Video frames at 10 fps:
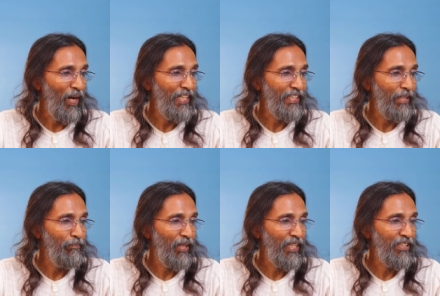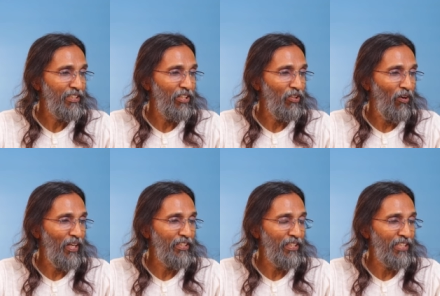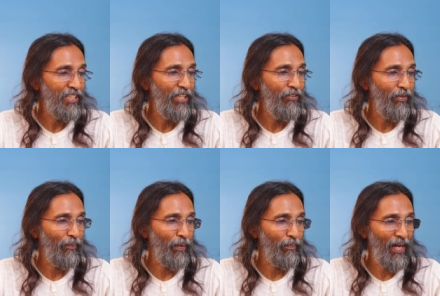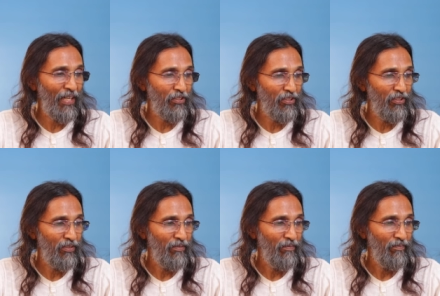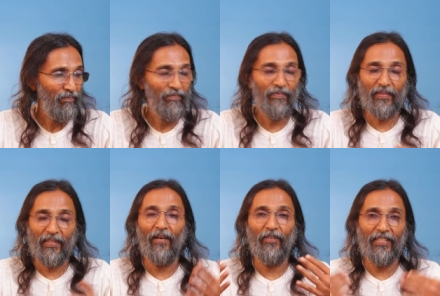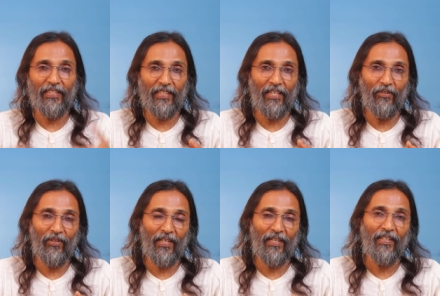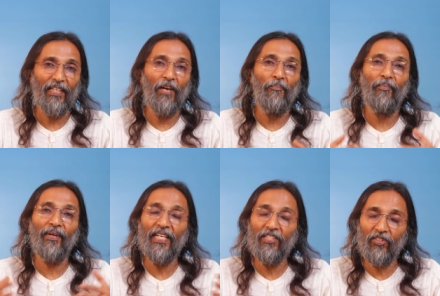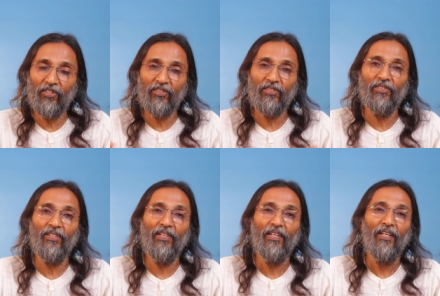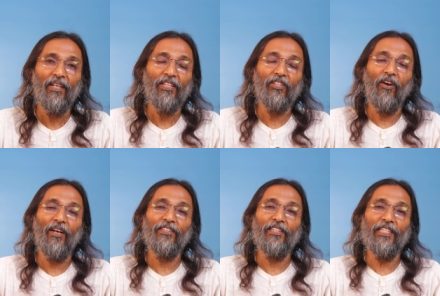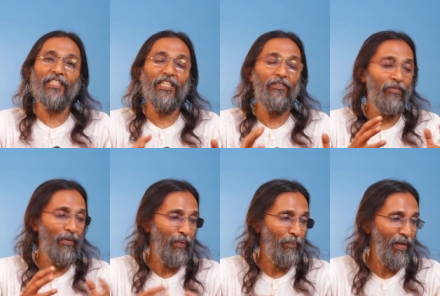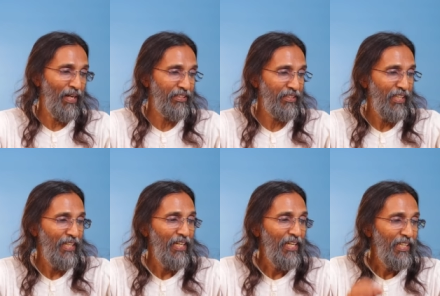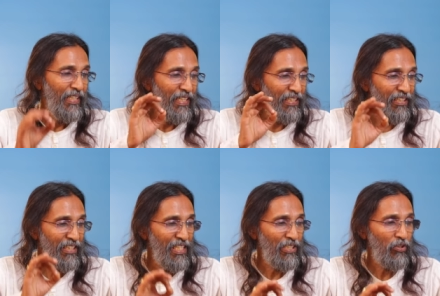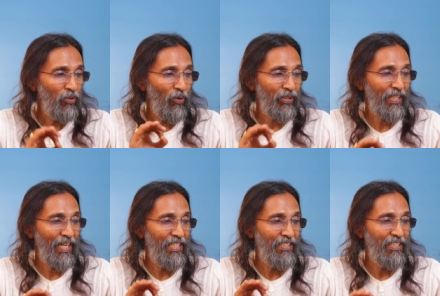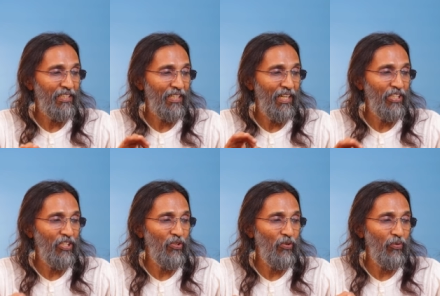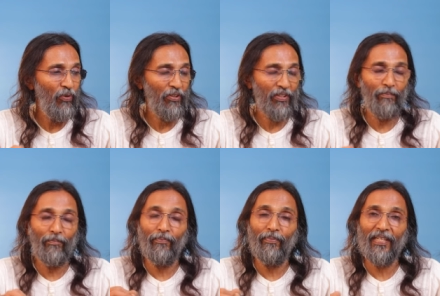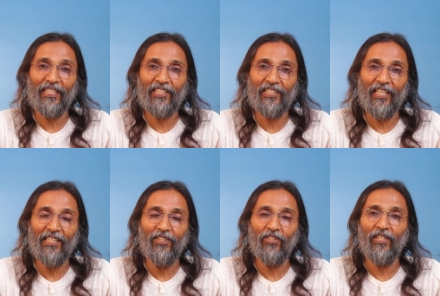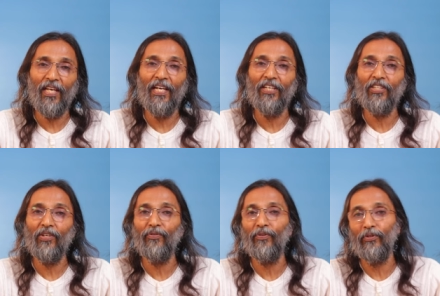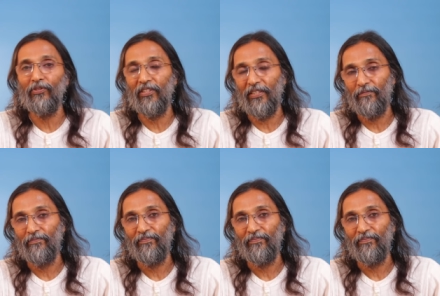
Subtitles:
while it embraces the knowledge received from the past, our integral yoga embraces the knowledge received from the past, it seeks to organize it anew for the present and the future.